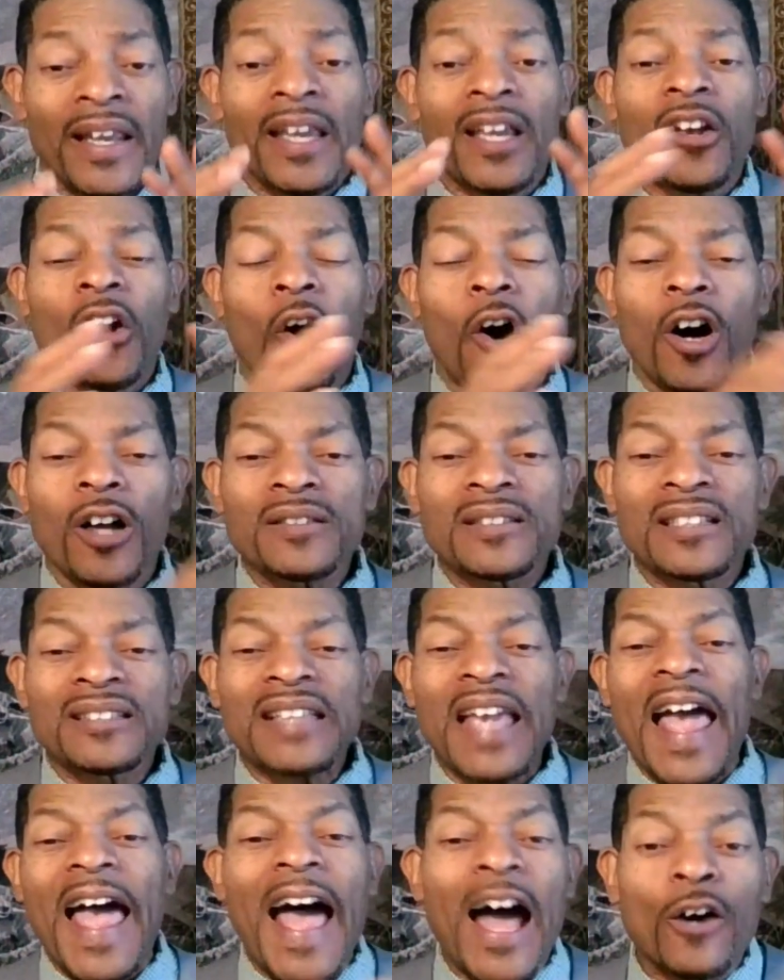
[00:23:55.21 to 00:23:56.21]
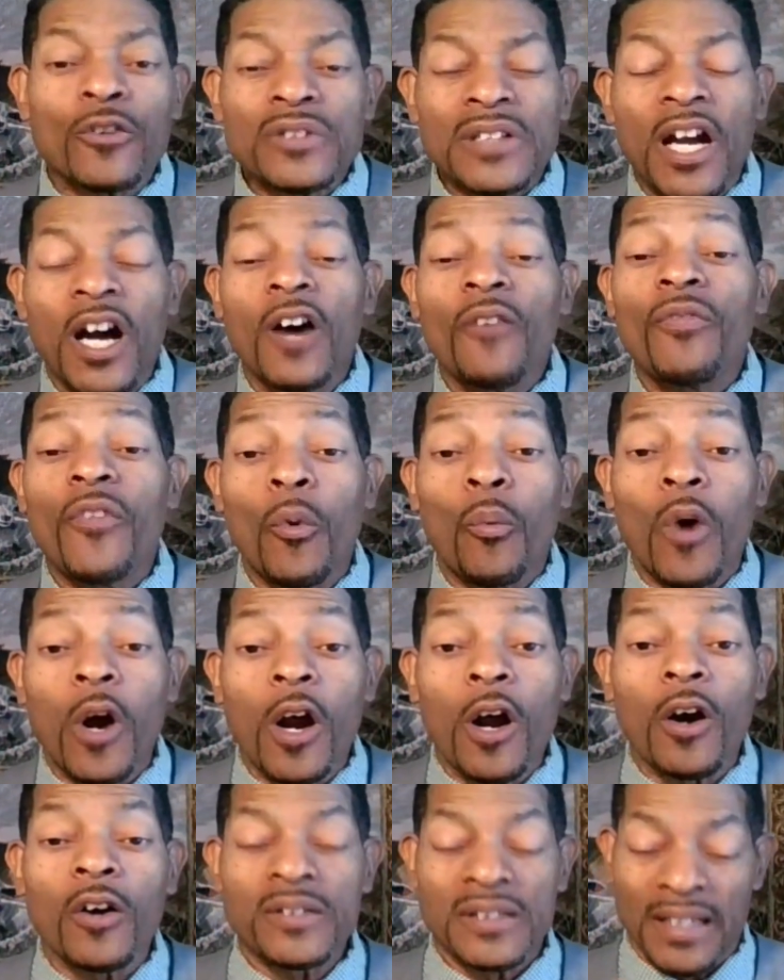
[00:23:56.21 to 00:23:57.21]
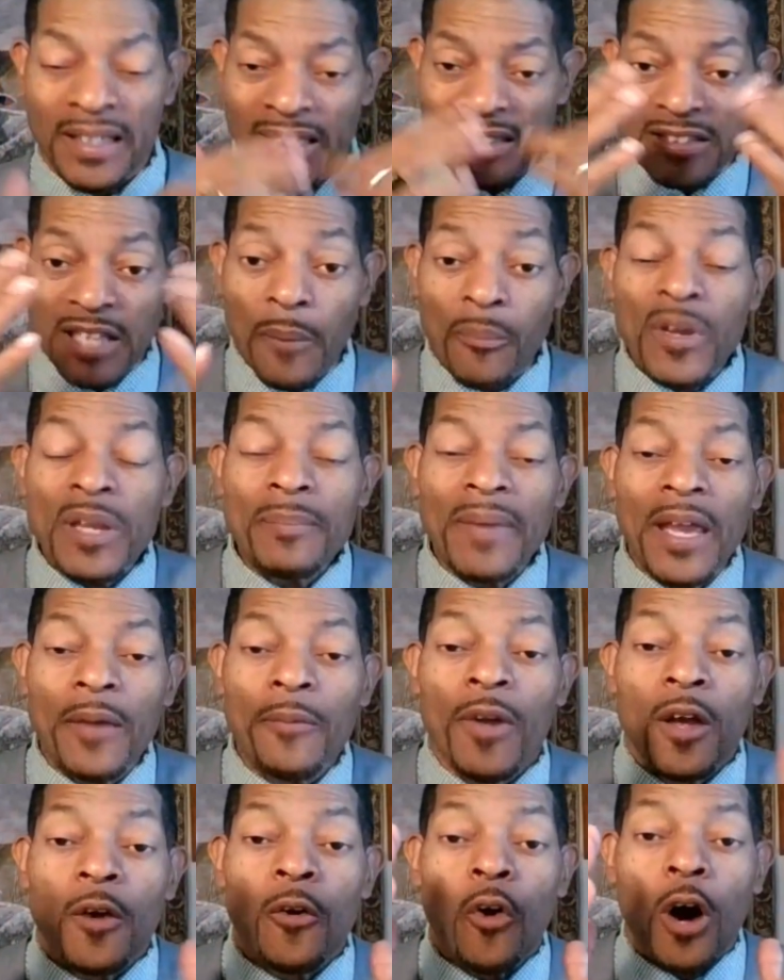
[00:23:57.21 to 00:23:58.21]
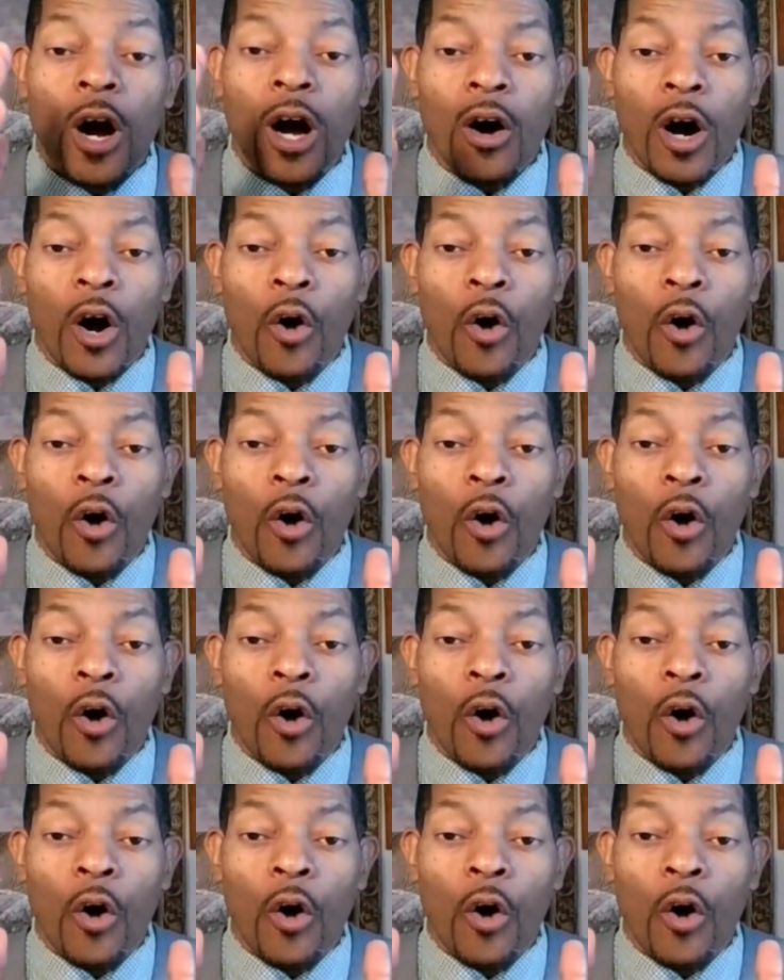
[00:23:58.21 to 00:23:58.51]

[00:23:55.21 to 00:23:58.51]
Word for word: He calls us out of the world that we may or,